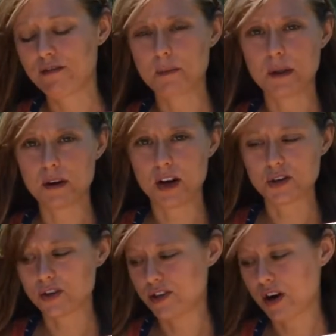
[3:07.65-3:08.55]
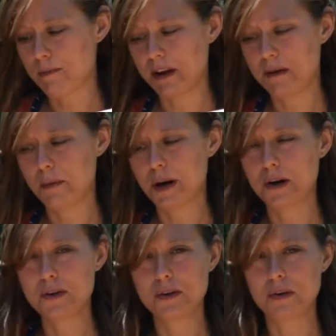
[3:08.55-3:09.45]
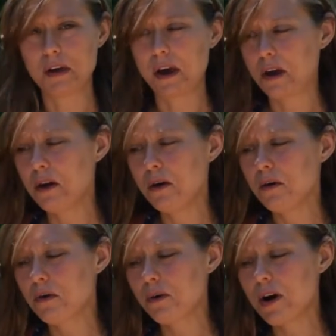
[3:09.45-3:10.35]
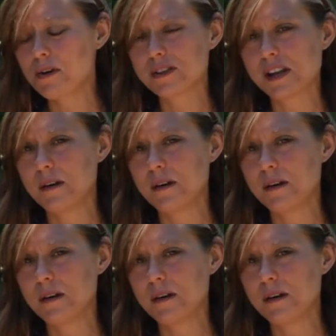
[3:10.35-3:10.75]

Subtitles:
from other countries try peanut butter and they're like, ew, gross.